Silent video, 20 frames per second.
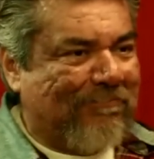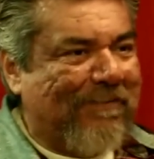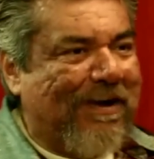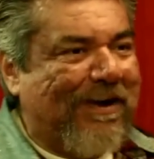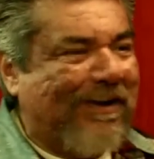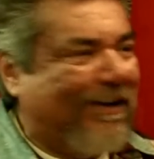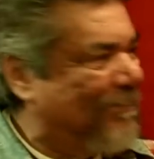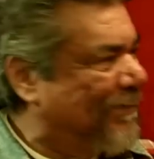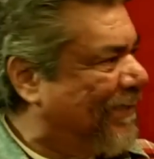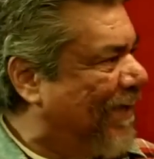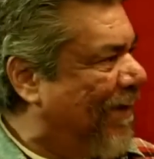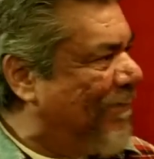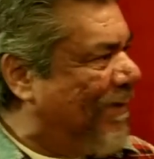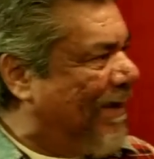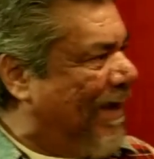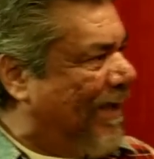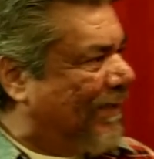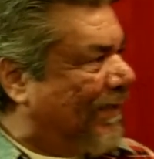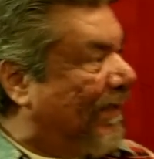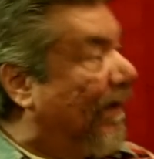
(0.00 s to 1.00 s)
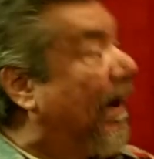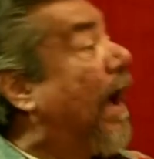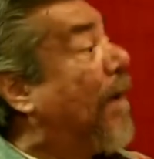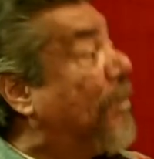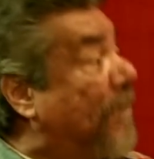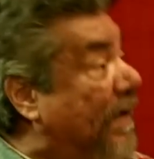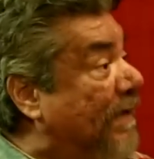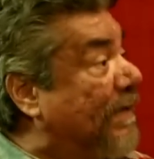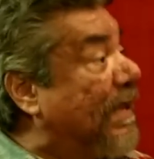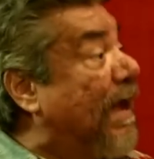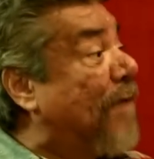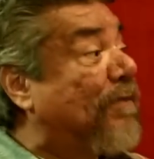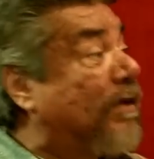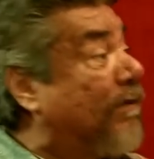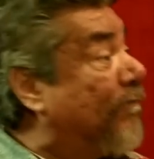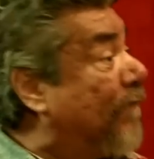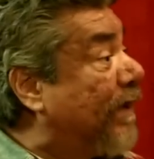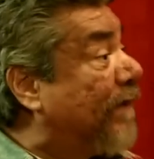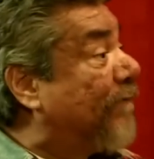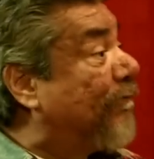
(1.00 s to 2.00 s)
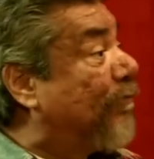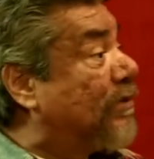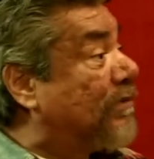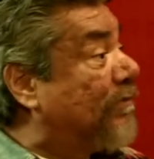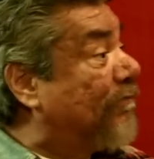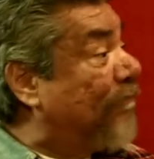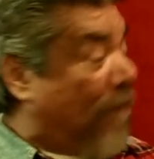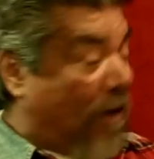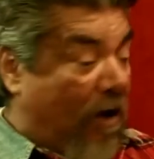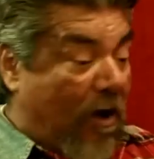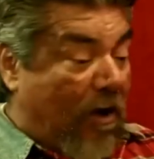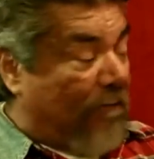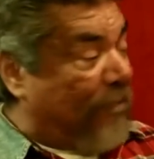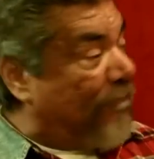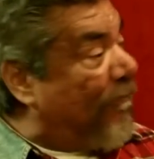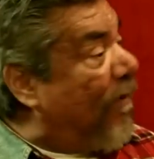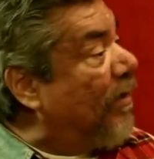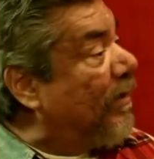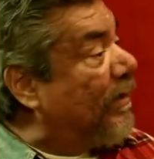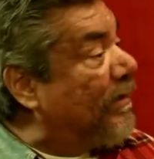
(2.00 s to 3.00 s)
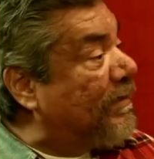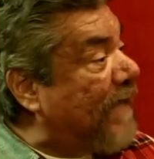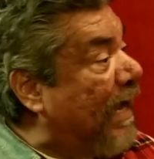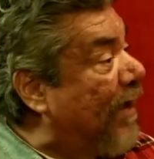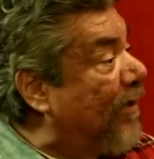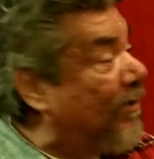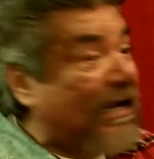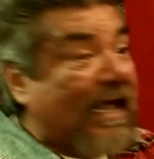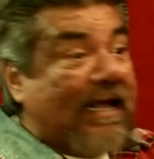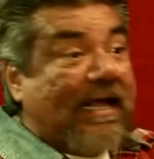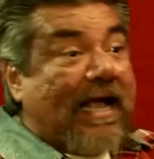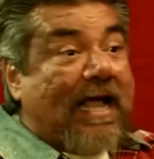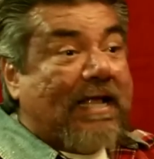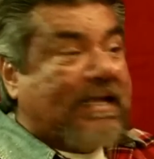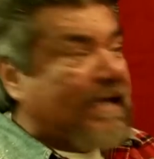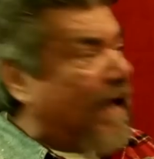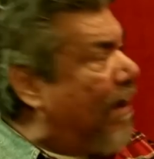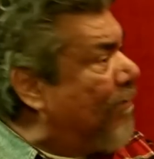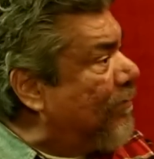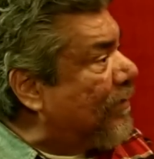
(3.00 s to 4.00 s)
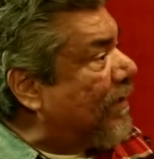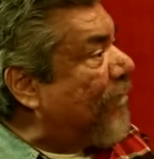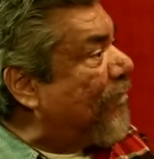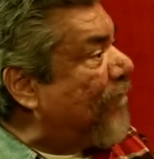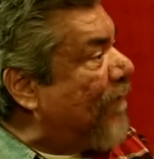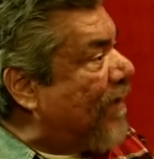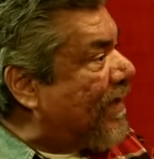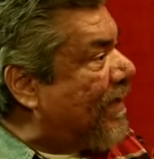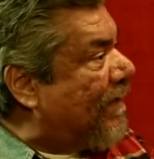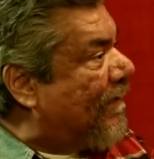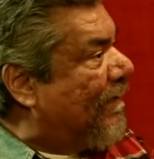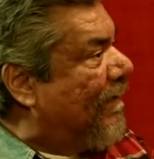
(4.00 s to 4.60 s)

Malcolm's coming out there. I mean, that motherfucker was falling down. Like, God damn, what the fuck?